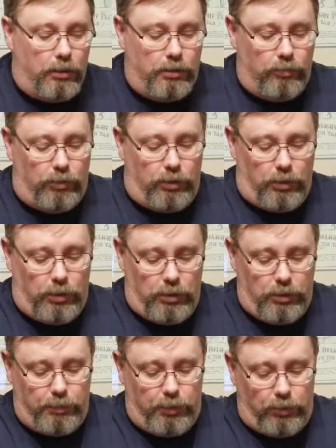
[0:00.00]
We'll
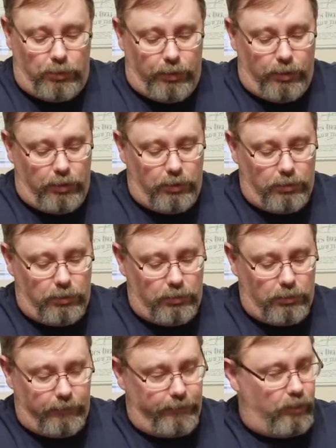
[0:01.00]
pull the
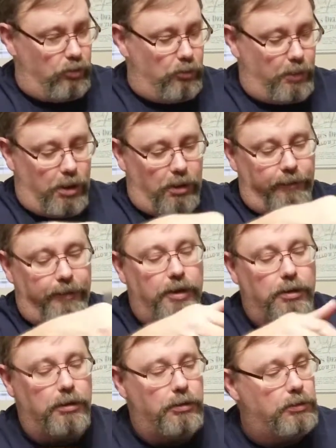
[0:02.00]
foam off
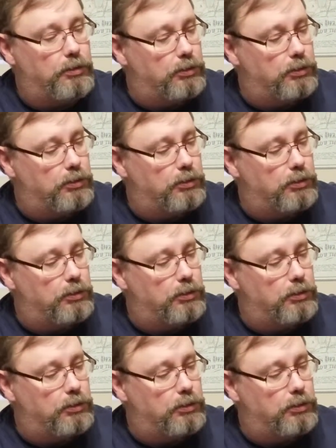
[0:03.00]
here.